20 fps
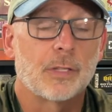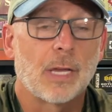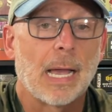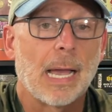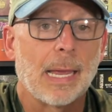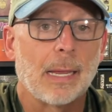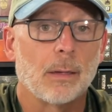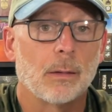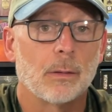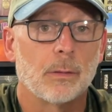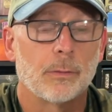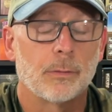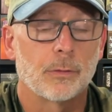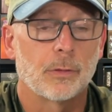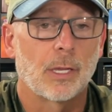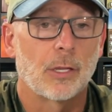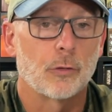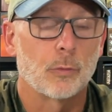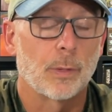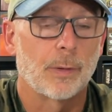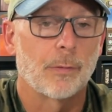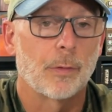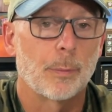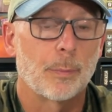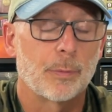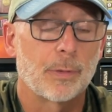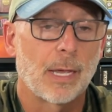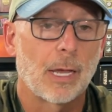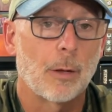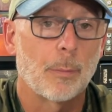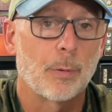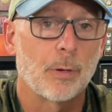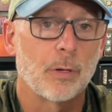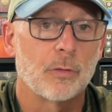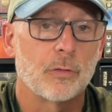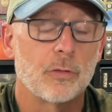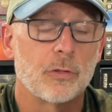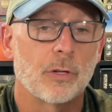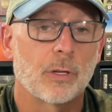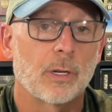tile. Okay, so whatever the tile
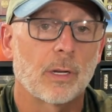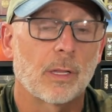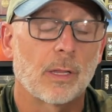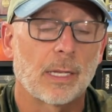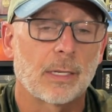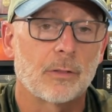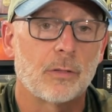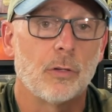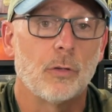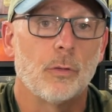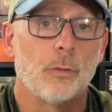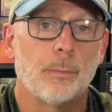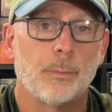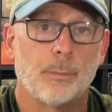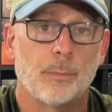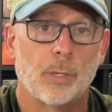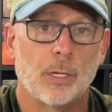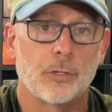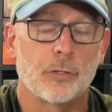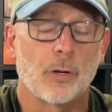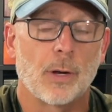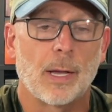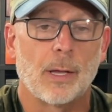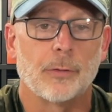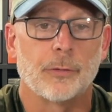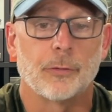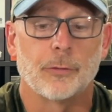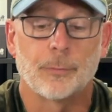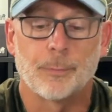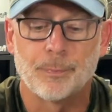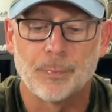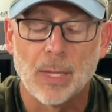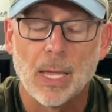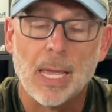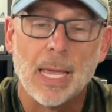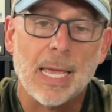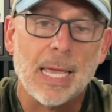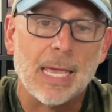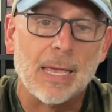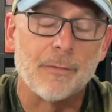produces, you're going to collect 2 plus your houses.
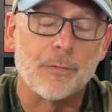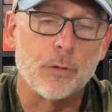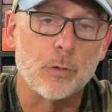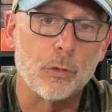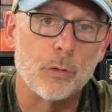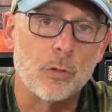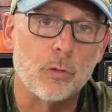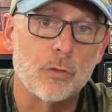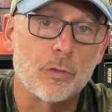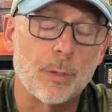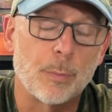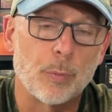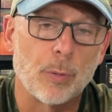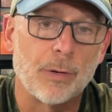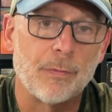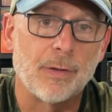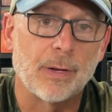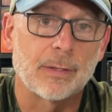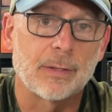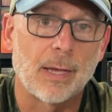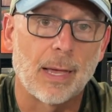If you use the prefect